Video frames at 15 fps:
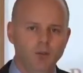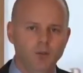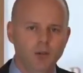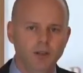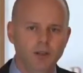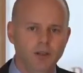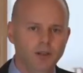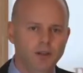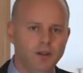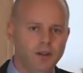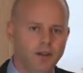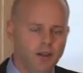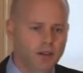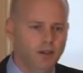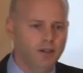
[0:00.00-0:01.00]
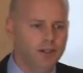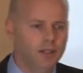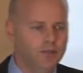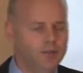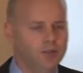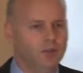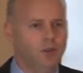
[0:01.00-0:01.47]
normally it
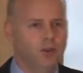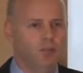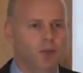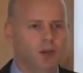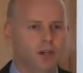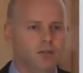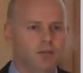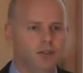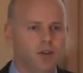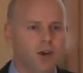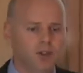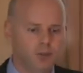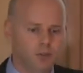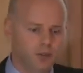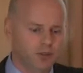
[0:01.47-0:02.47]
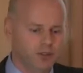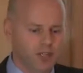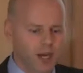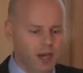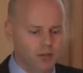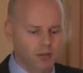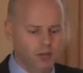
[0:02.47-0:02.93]
gives you a lot better results because the
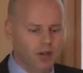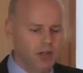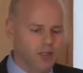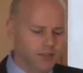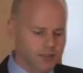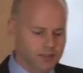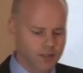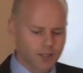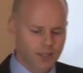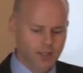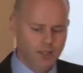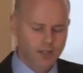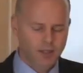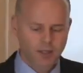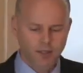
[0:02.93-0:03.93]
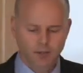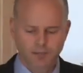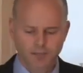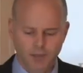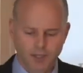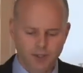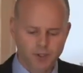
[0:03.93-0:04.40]
outliers
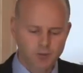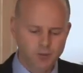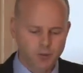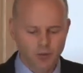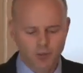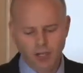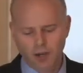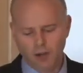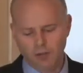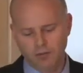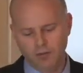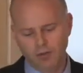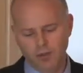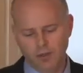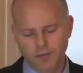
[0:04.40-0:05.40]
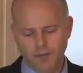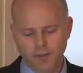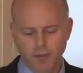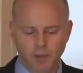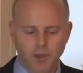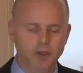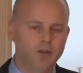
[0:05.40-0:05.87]
get smoothed out of
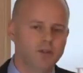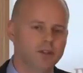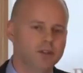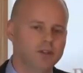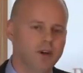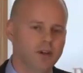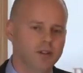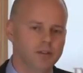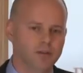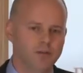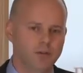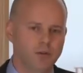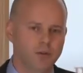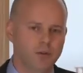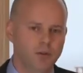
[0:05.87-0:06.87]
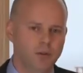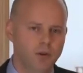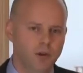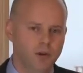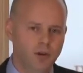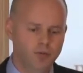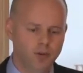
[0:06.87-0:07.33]
depending on the size of
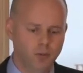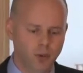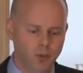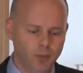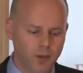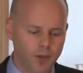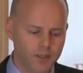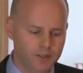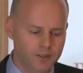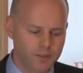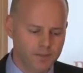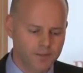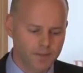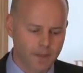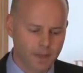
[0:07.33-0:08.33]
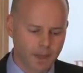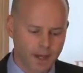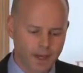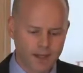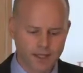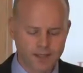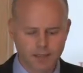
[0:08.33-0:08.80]
your population.
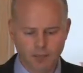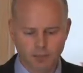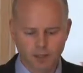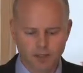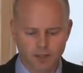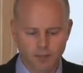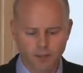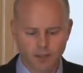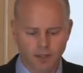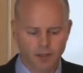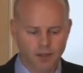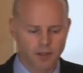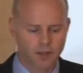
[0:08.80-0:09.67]
And that's typically